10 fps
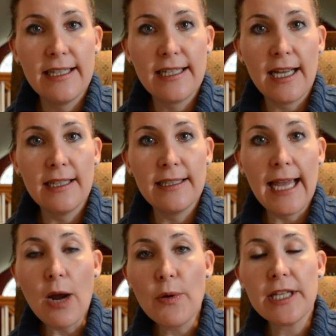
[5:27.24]

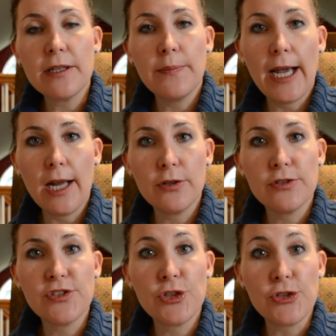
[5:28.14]
allowing the
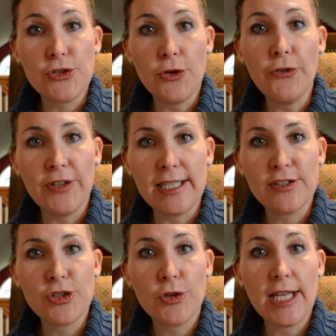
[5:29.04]
patterns to surface
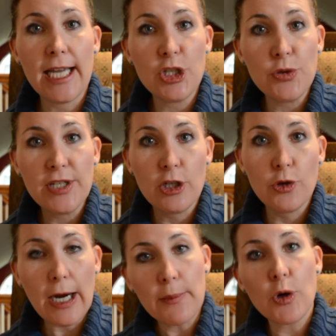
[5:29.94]
so that you can
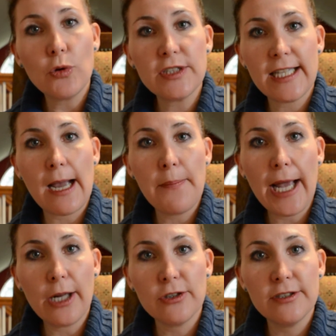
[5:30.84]
grab a hold of that
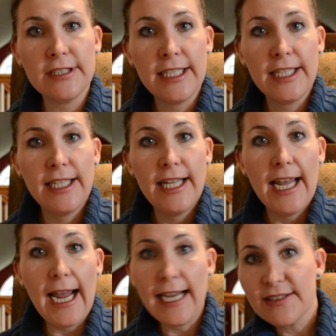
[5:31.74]
pattern,
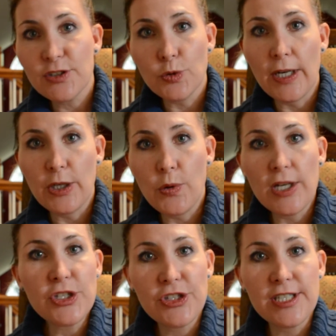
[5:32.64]
ask the right
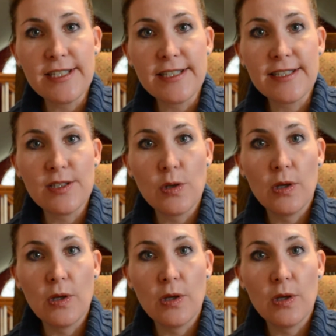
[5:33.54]
questions.